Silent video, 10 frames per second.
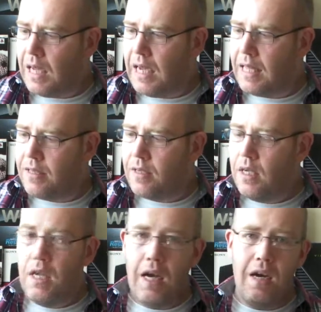and
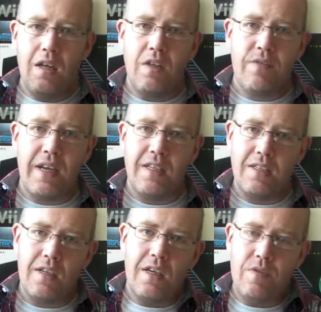I like the fact that it's
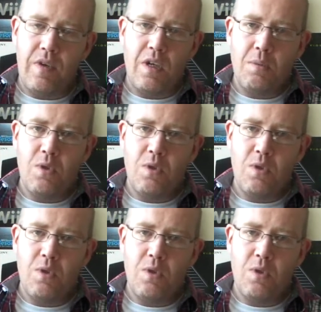got a volume